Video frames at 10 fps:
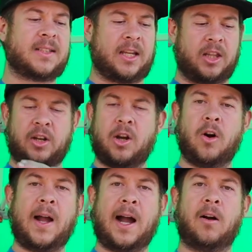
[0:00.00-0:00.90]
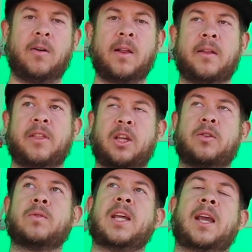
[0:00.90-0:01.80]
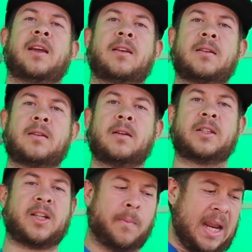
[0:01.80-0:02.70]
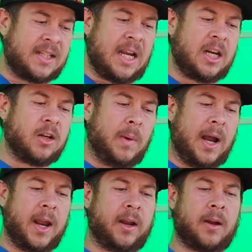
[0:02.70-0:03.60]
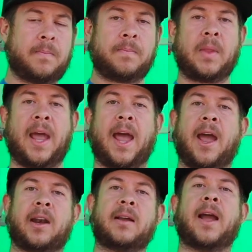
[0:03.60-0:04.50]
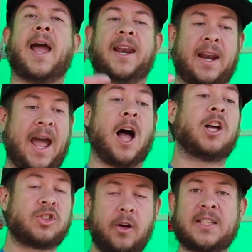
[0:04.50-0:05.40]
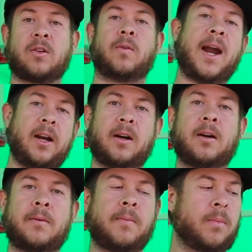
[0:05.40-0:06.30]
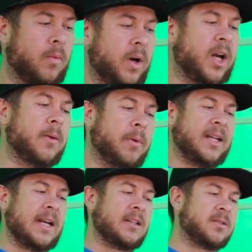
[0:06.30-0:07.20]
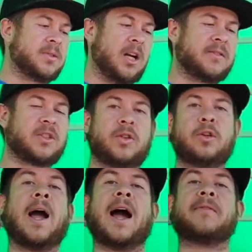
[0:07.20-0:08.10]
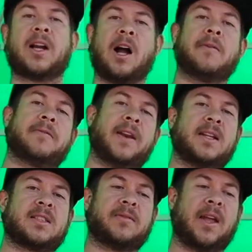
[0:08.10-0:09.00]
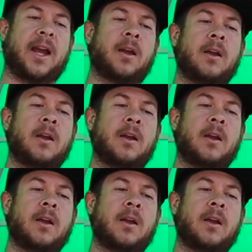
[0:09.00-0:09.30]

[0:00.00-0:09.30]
like the know-how that you need to maintain your bike, and also as a rider, we're gonna break down some stuff so you have the confidence of like,